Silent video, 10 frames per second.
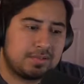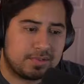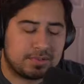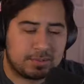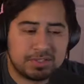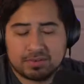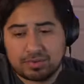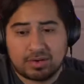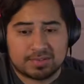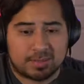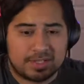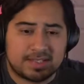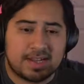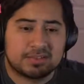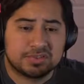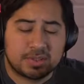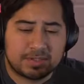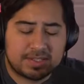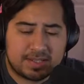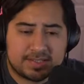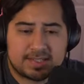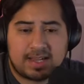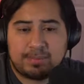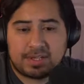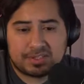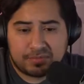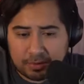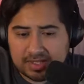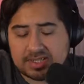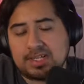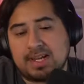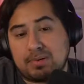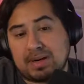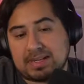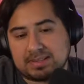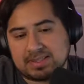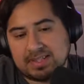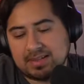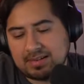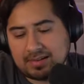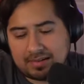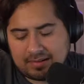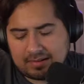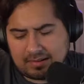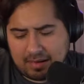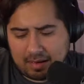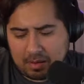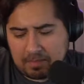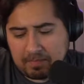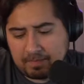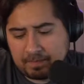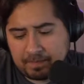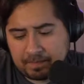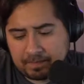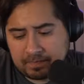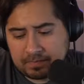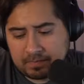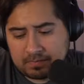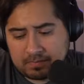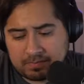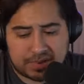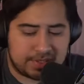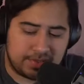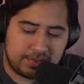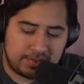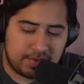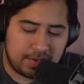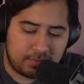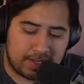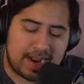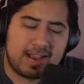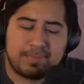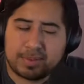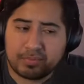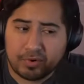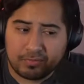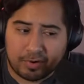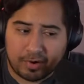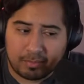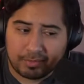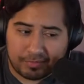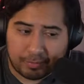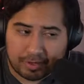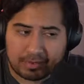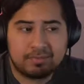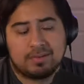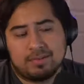You know what I mean? If somebody dies or somebody doesn't die, because you've already seen how it ends. But you know what? I've been proved wrong before.